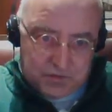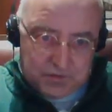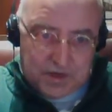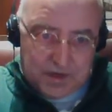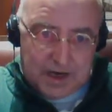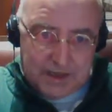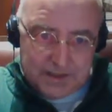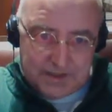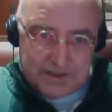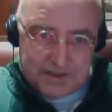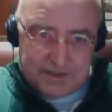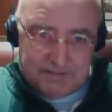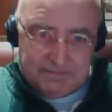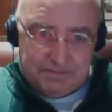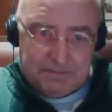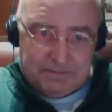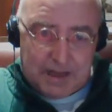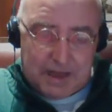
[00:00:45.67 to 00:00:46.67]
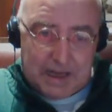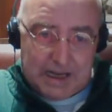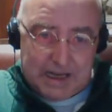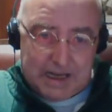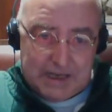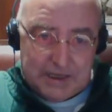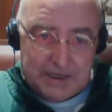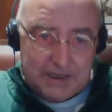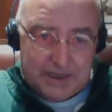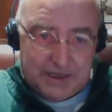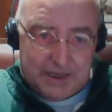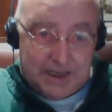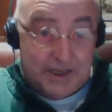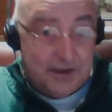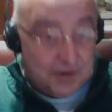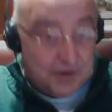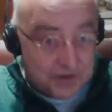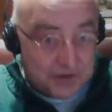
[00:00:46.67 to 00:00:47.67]
friend
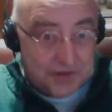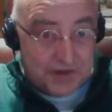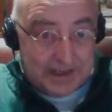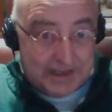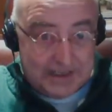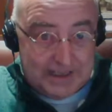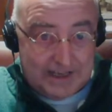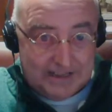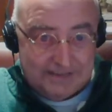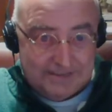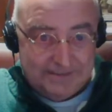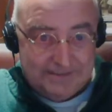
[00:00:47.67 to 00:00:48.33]
in Australia.